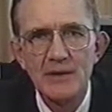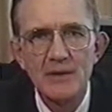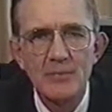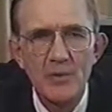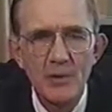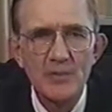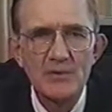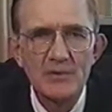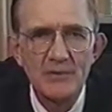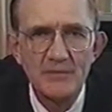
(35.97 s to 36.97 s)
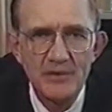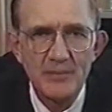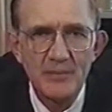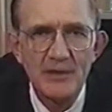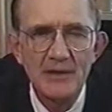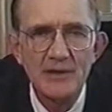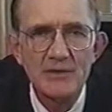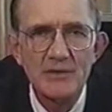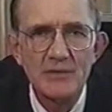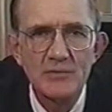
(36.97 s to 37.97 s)
The purpose of this meeting
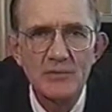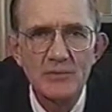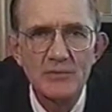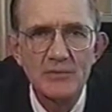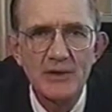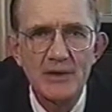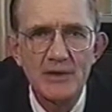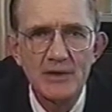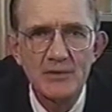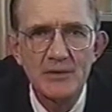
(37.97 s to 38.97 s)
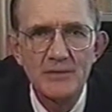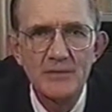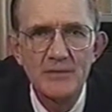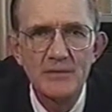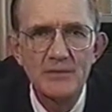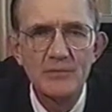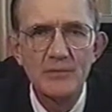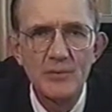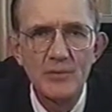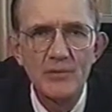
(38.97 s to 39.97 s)
is to introduce an initiative to
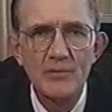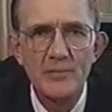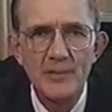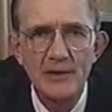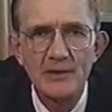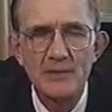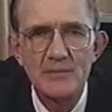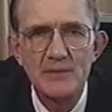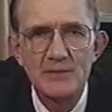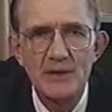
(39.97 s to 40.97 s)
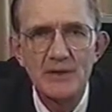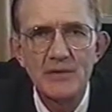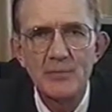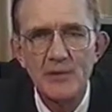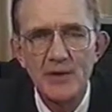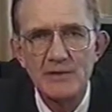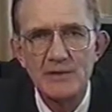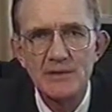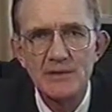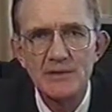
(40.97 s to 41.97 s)
improve Bethlehem's safety
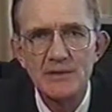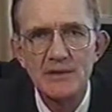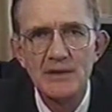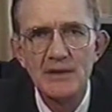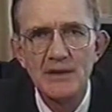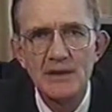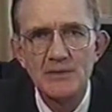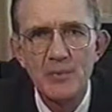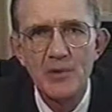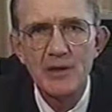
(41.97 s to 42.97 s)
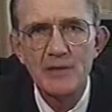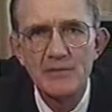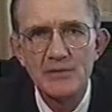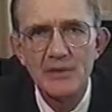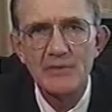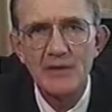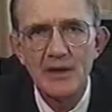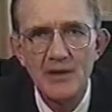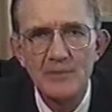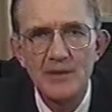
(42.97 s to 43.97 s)
process as part of achieving
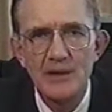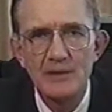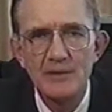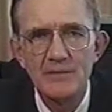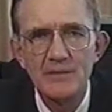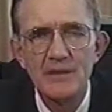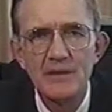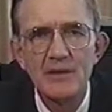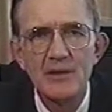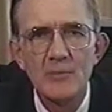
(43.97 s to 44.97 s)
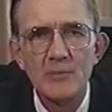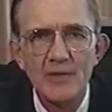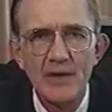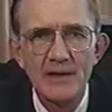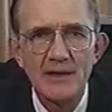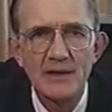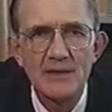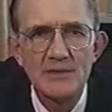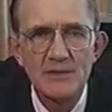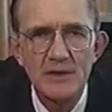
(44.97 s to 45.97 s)
our objective of providing
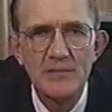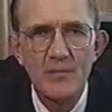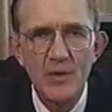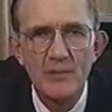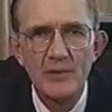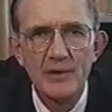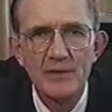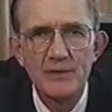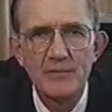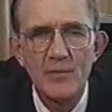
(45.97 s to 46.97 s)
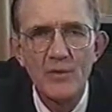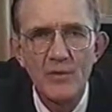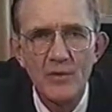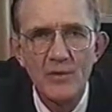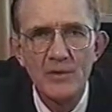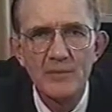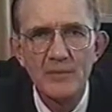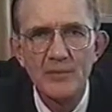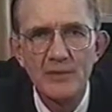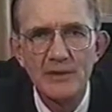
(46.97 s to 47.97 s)
a safe workplace for all
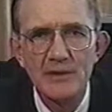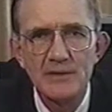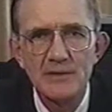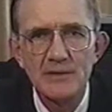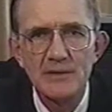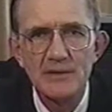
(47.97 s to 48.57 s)
employees.